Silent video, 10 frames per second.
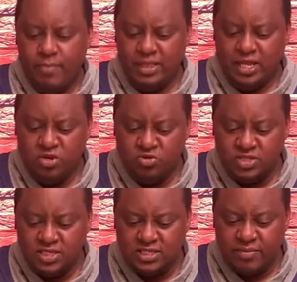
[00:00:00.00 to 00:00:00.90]
But then you
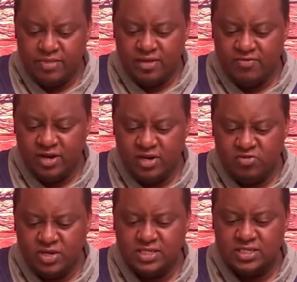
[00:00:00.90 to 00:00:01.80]
see something very
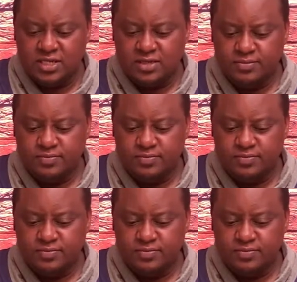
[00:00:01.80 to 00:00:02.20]
interesting.